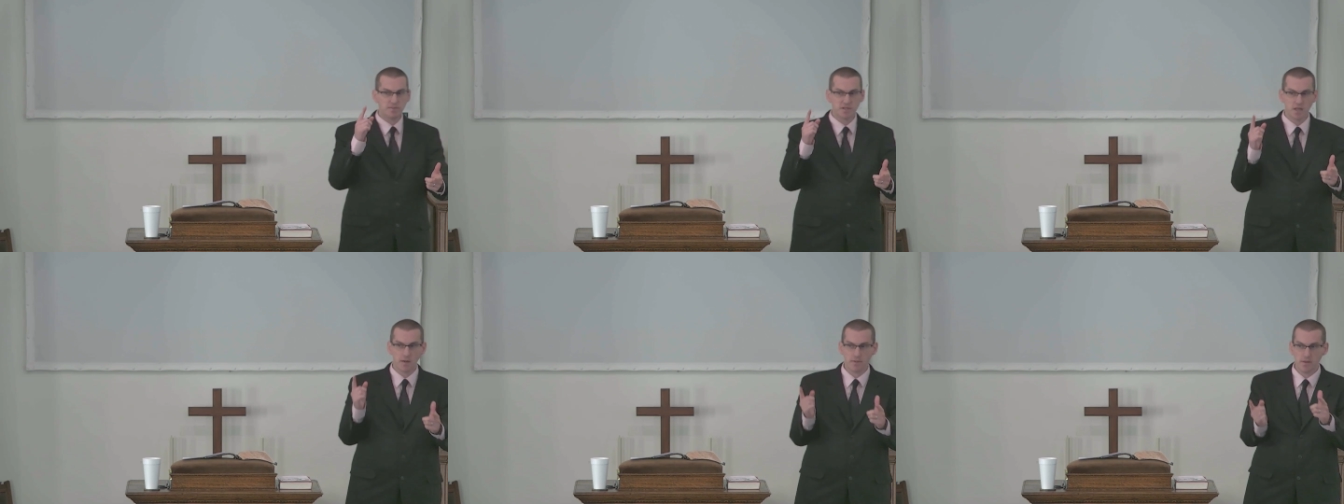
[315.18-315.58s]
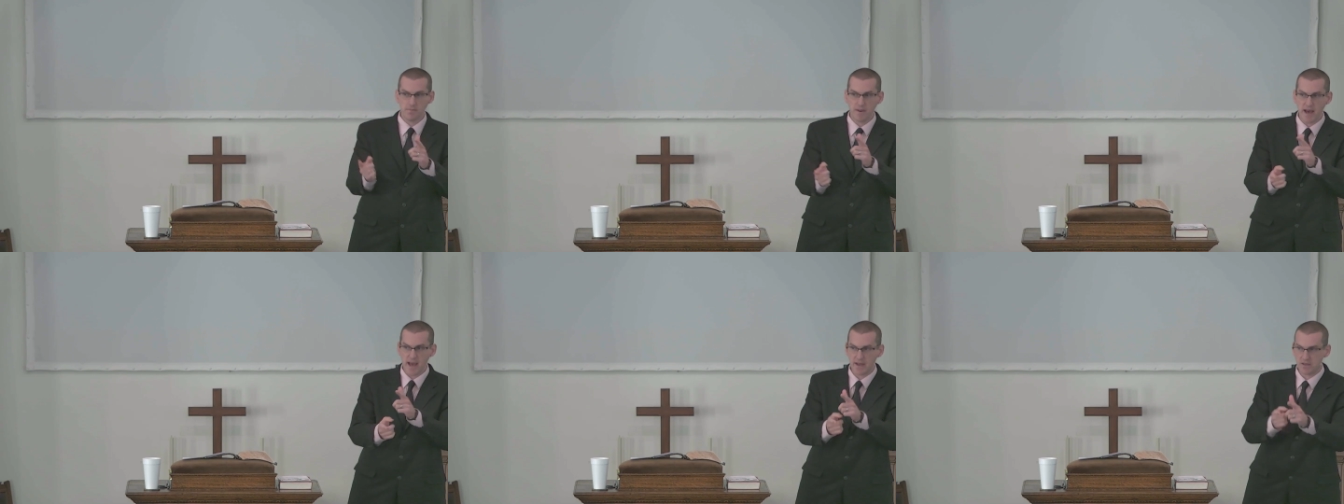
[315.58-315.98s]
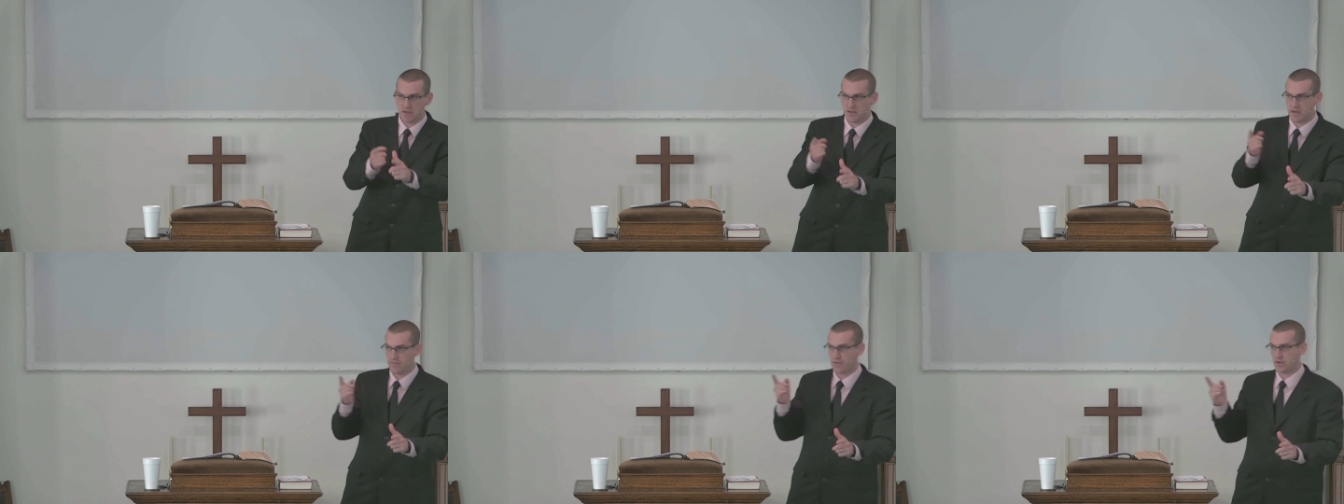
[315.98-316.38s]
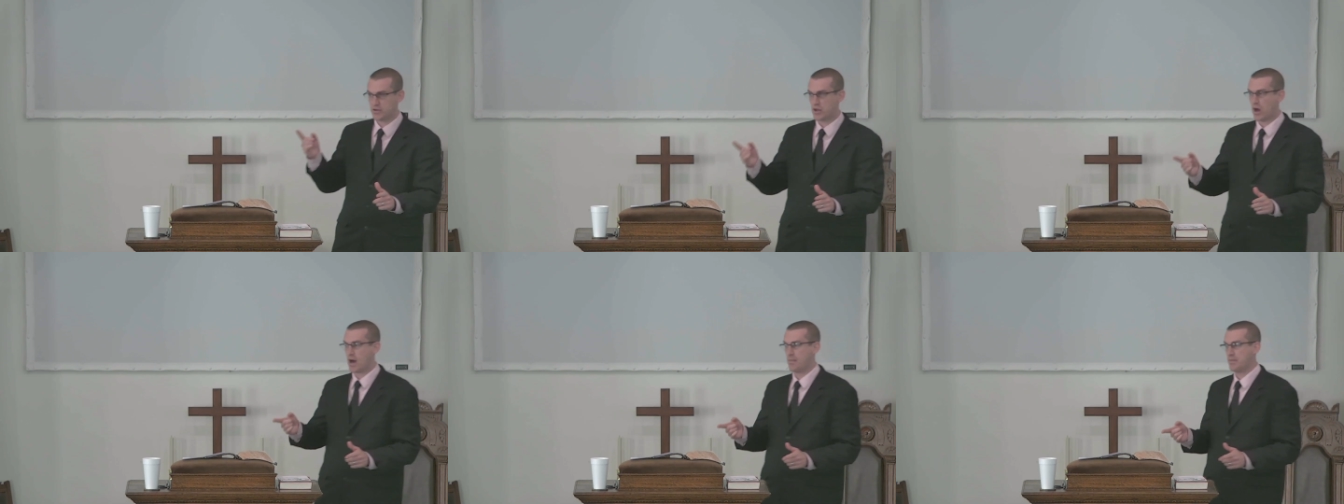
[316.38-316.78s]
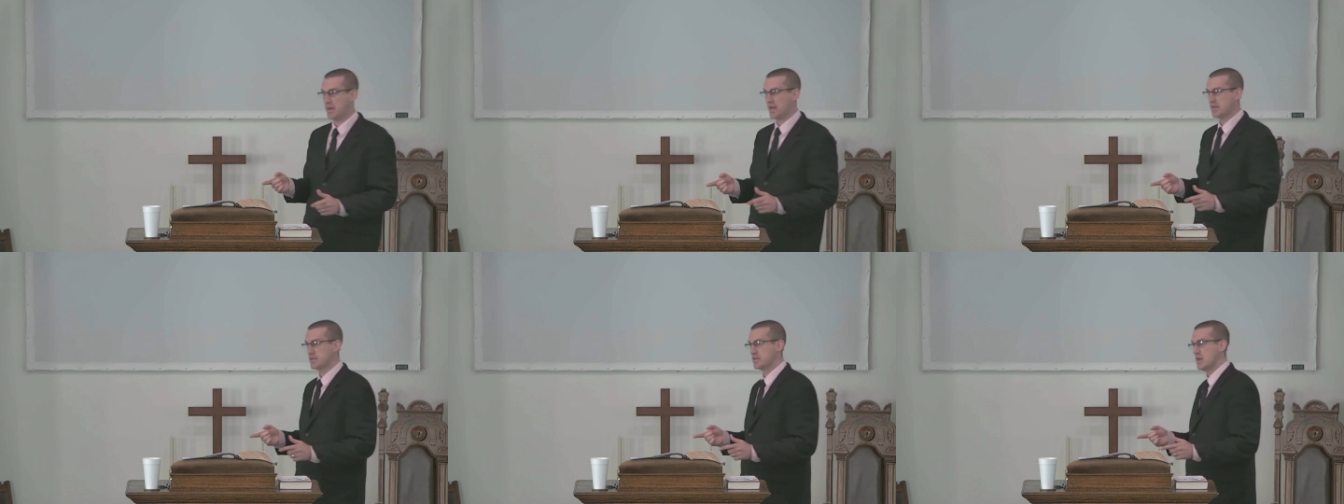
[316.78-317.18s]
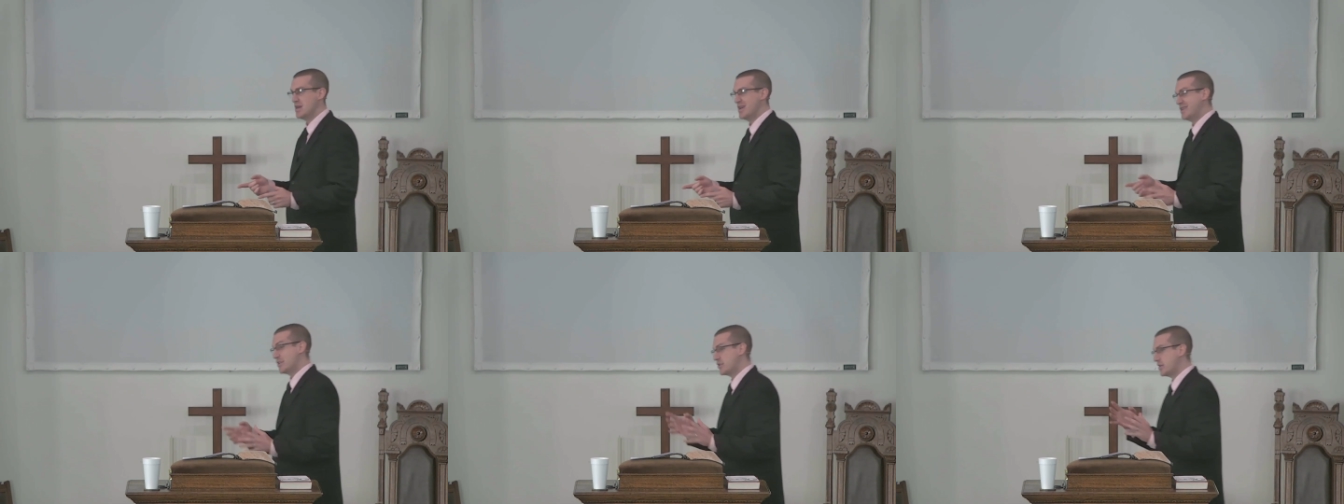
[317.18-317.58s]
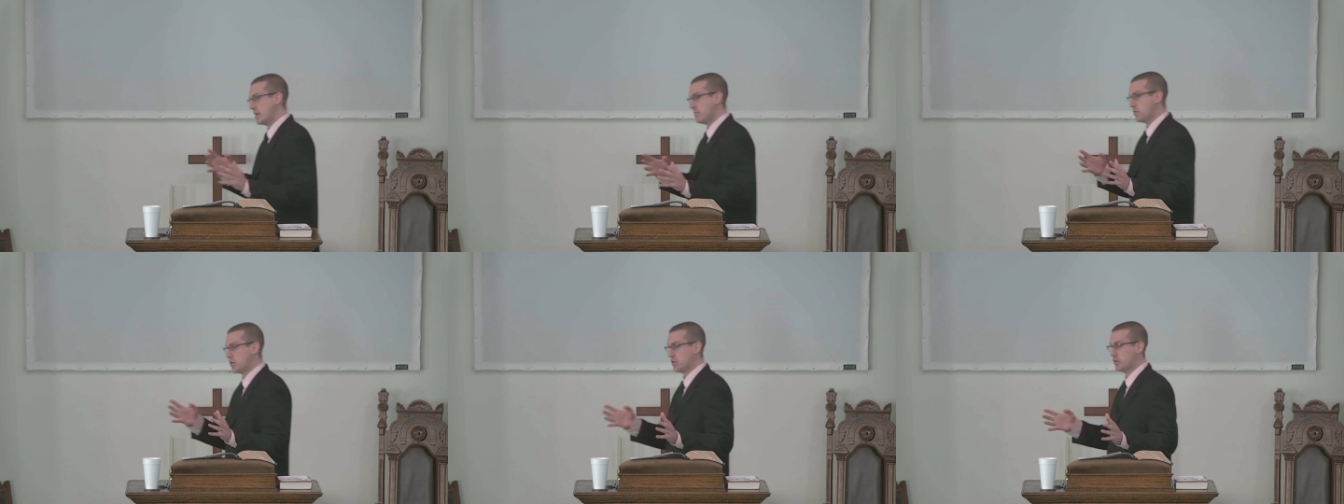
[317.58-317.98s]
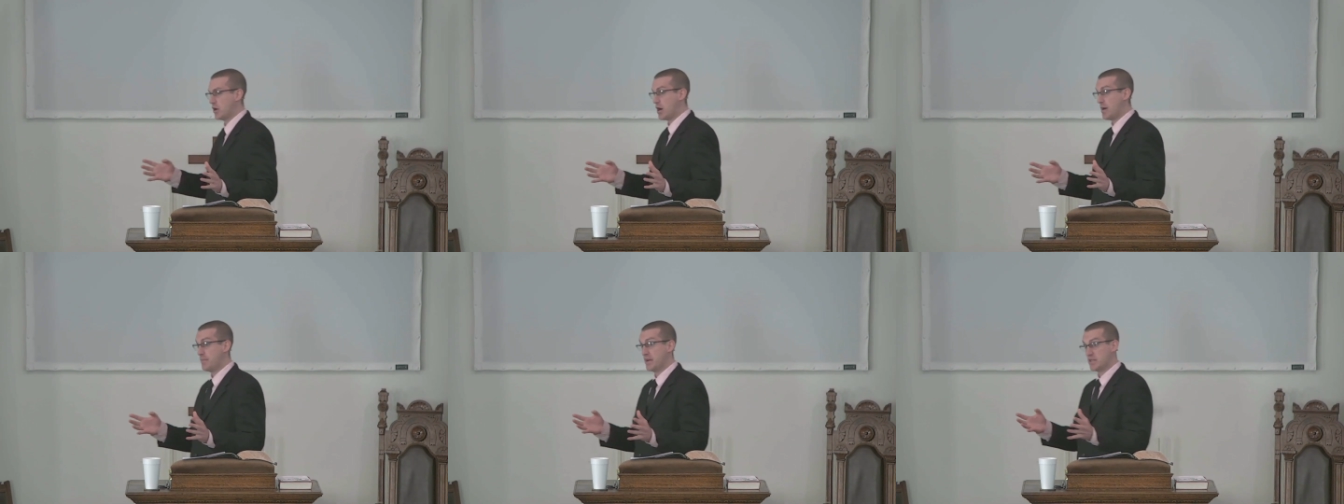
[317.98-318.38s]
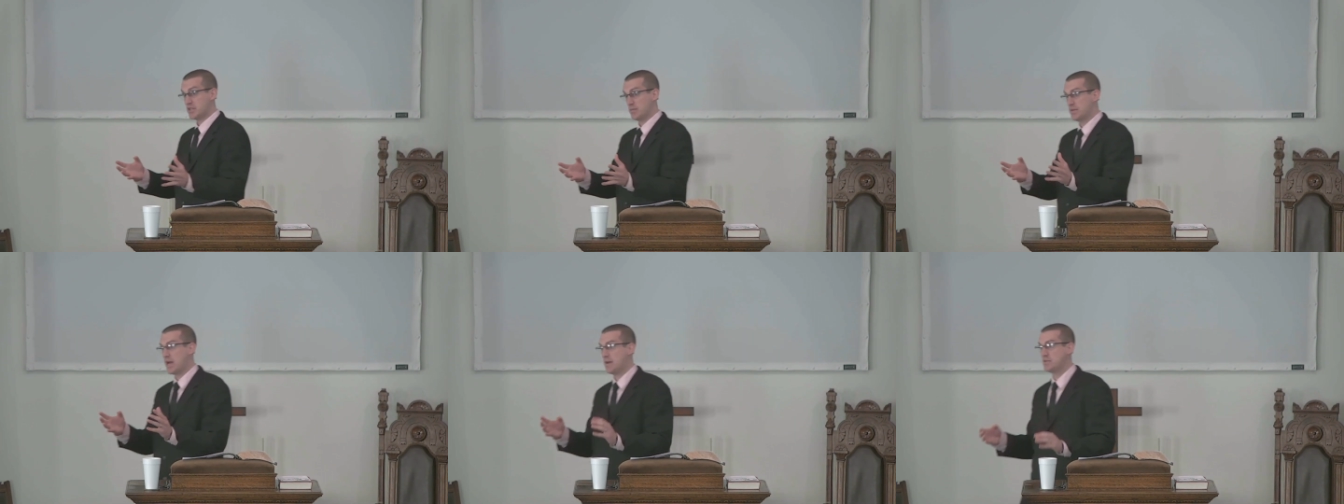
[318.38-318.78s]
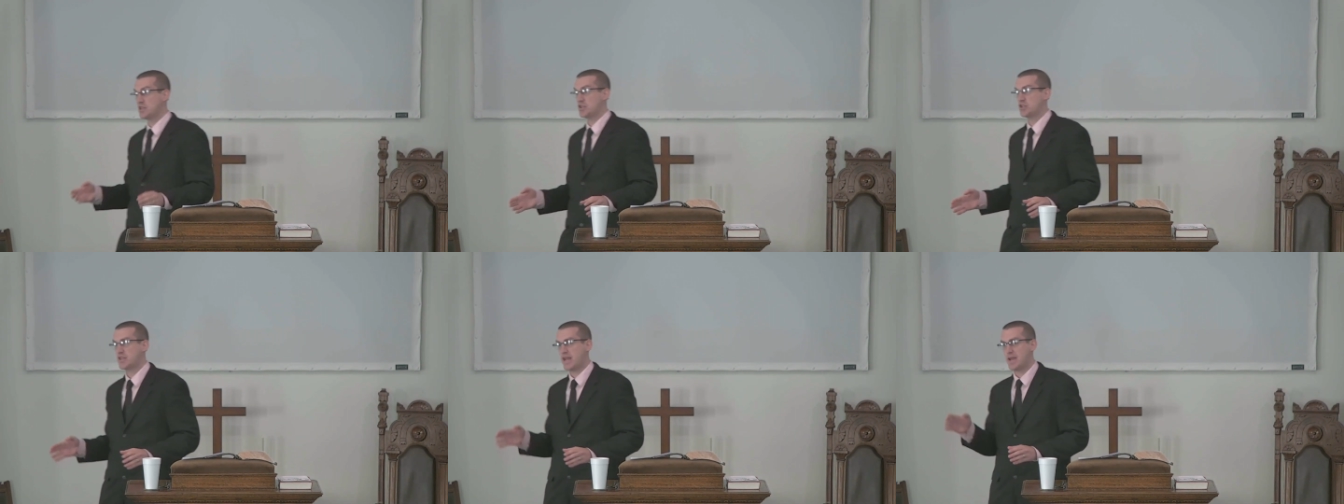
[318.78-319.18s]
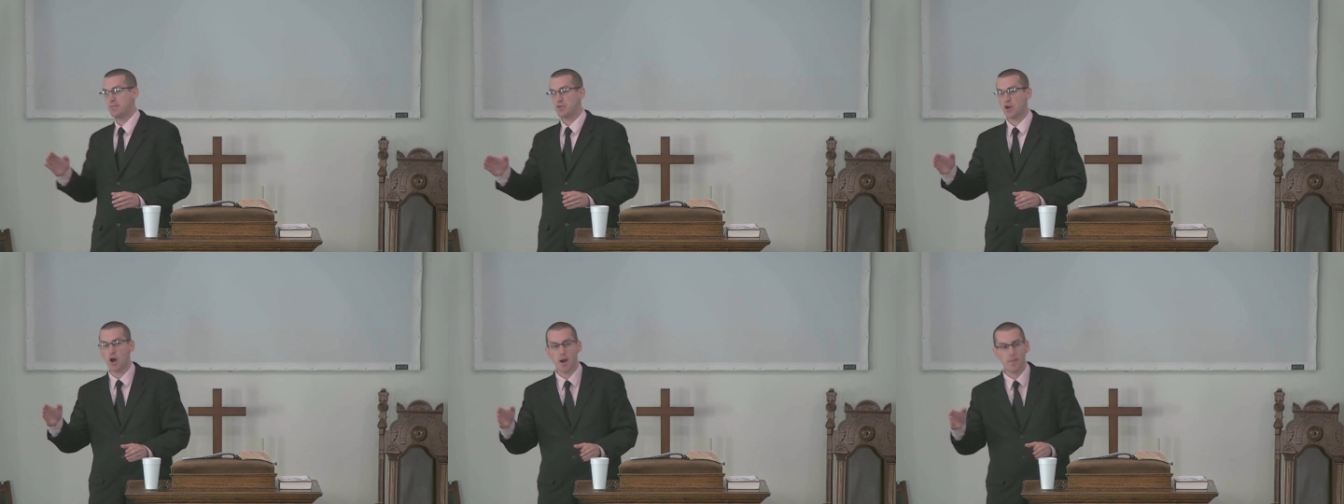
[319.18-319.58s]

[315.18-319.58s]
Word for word: keeps coming back to different topics, similar topics, sometimes the same